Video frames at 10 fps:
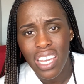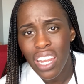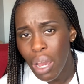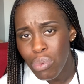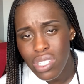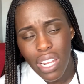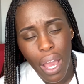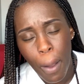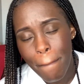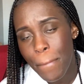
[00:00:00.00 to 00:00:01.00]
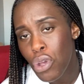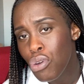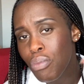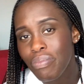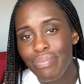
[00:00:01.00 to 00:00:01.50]
And I was like,
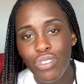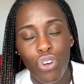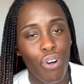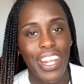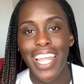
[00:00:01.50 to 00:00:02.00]
boom, got